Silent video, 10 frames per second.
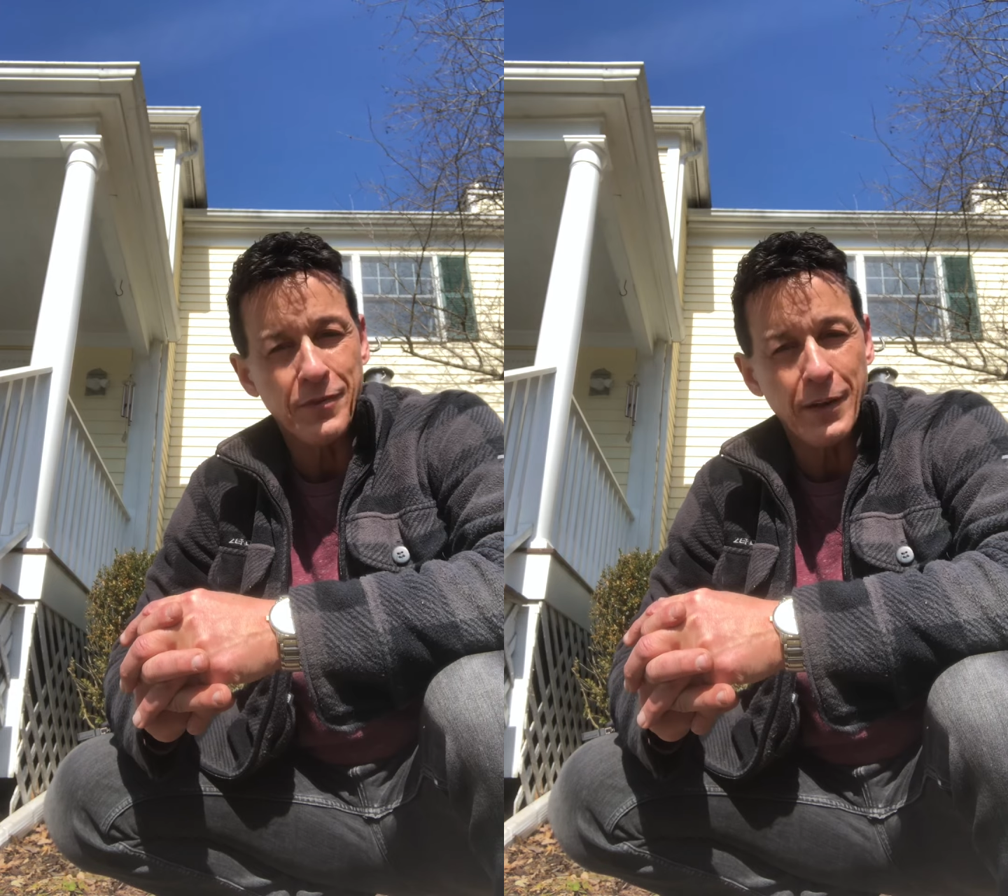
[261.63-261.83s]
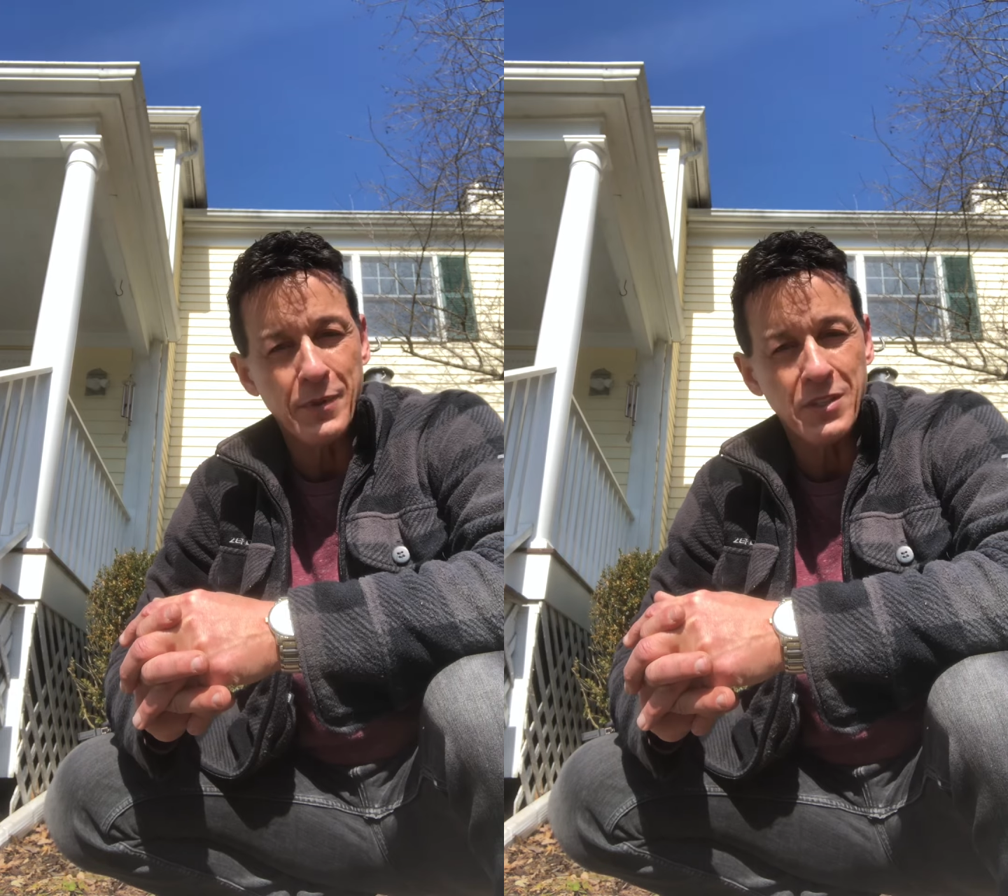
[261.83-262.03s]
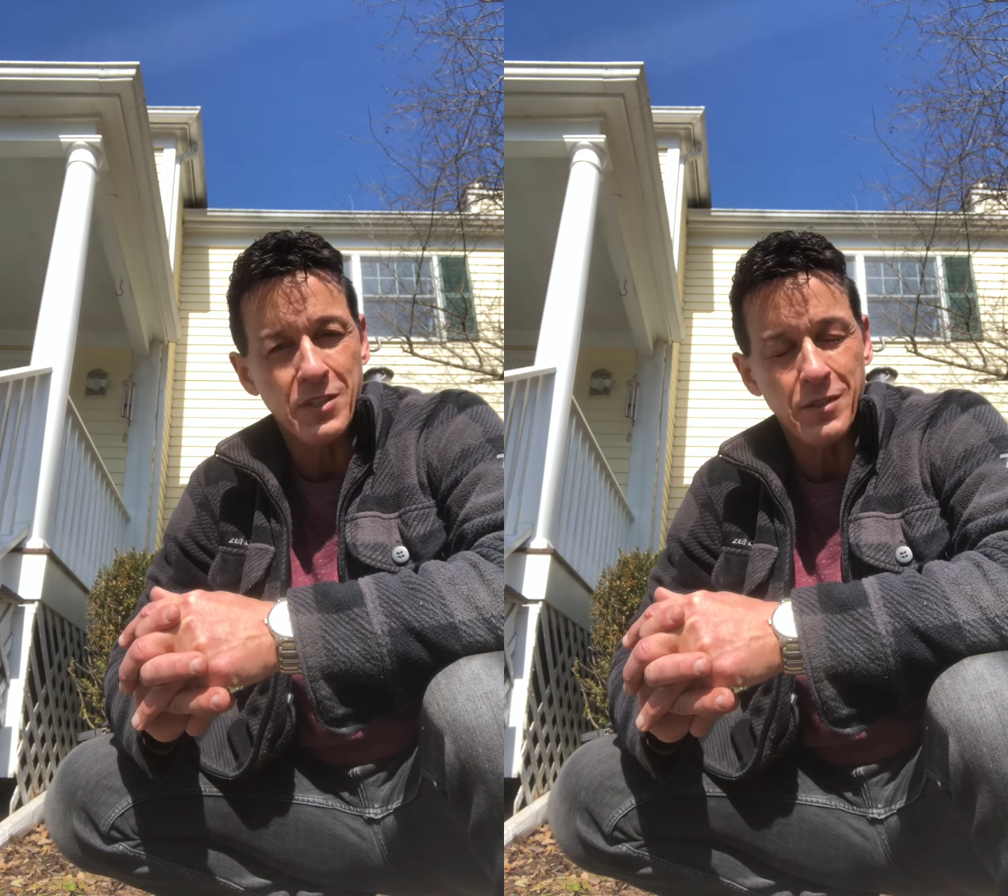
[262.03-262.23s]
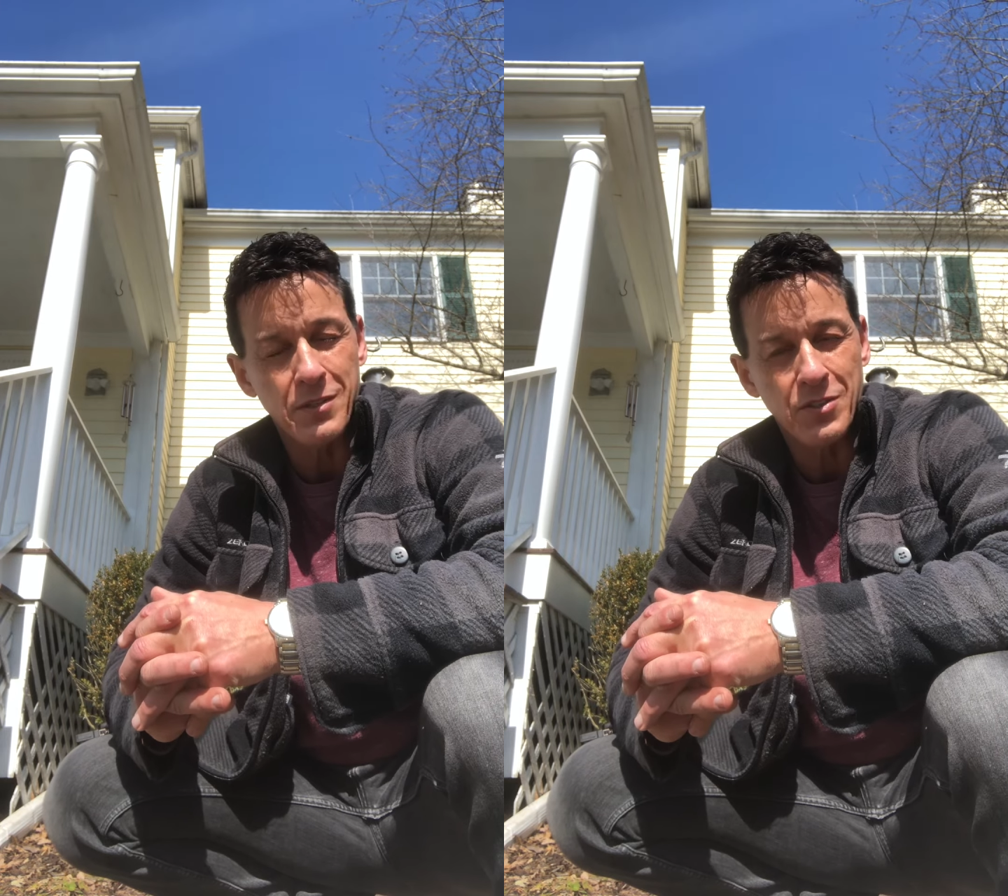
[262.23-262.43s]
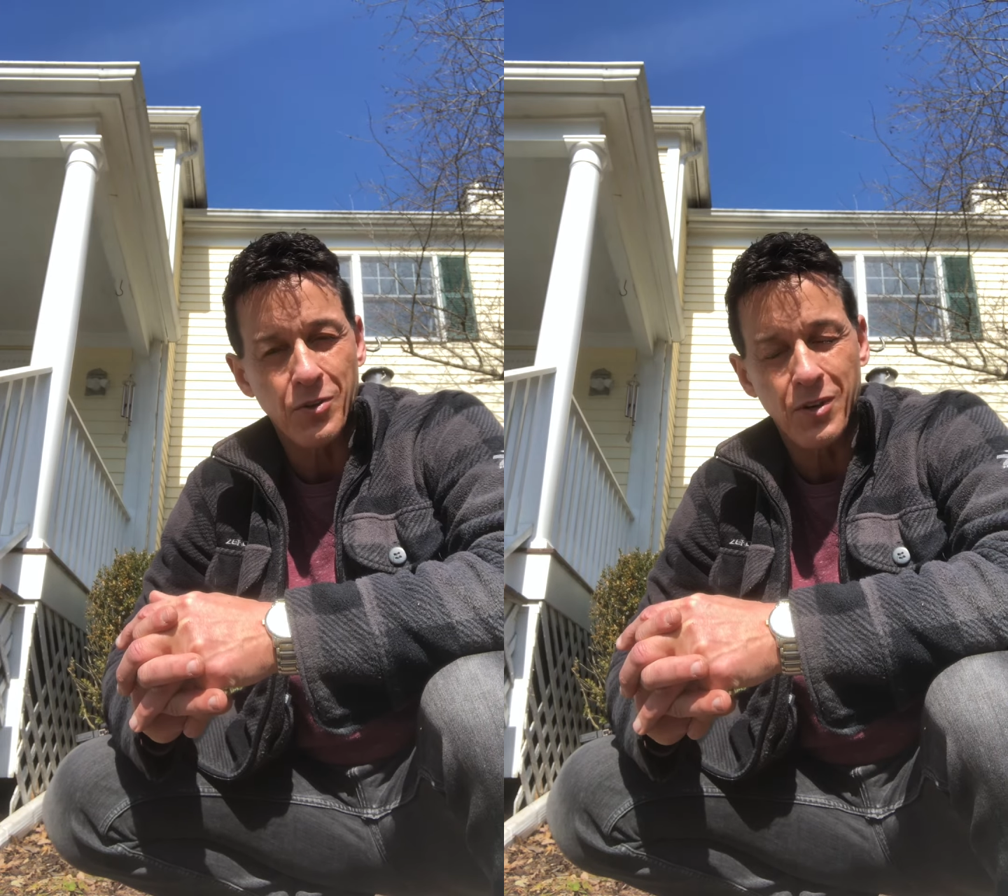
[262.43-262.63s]
5 minutes to
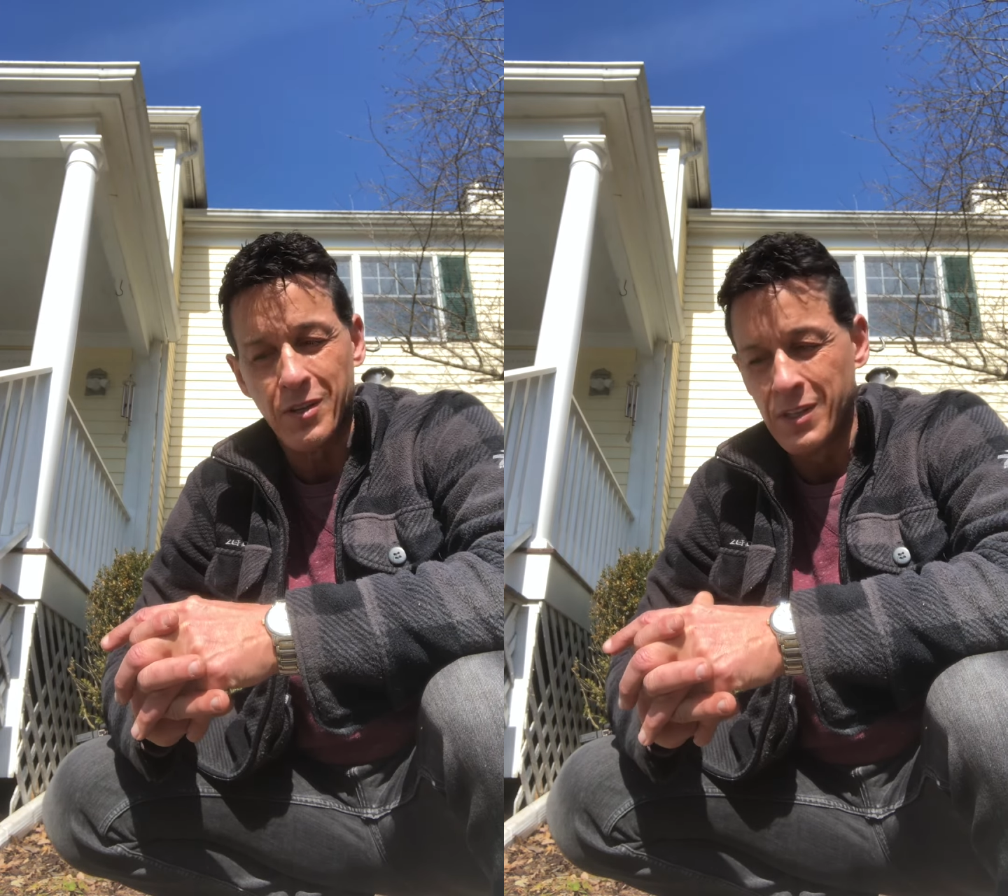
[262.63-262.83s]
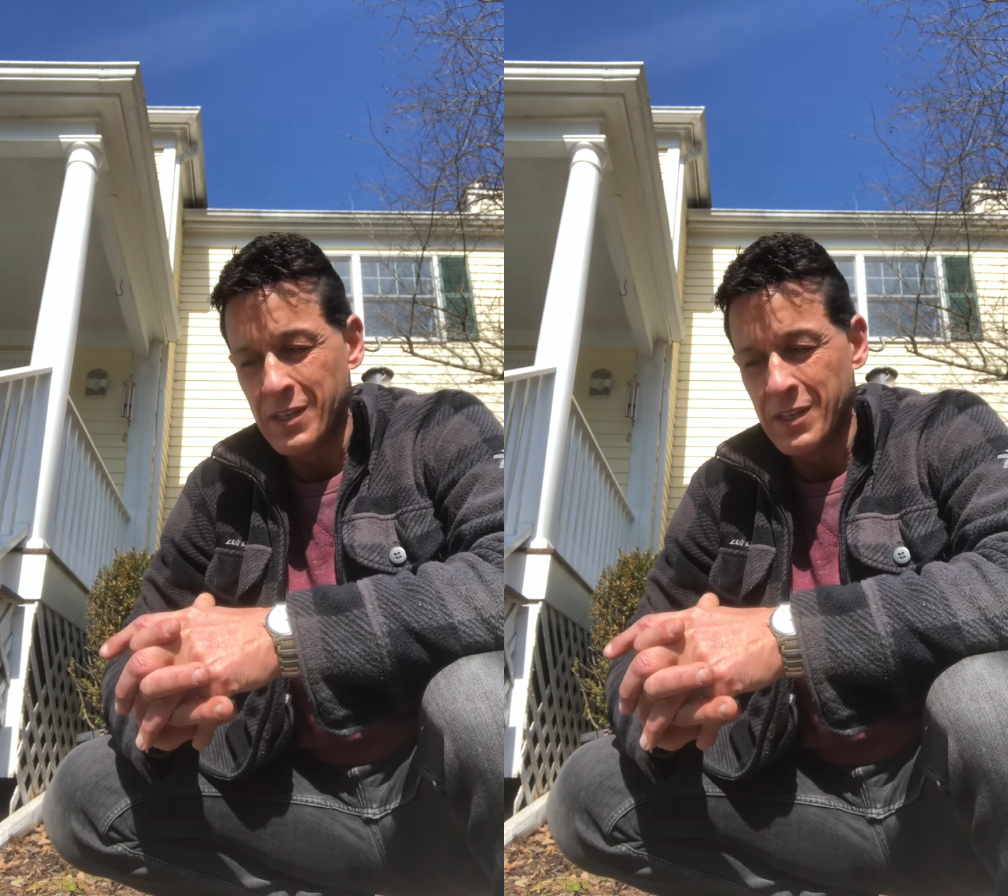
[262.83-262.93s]
install,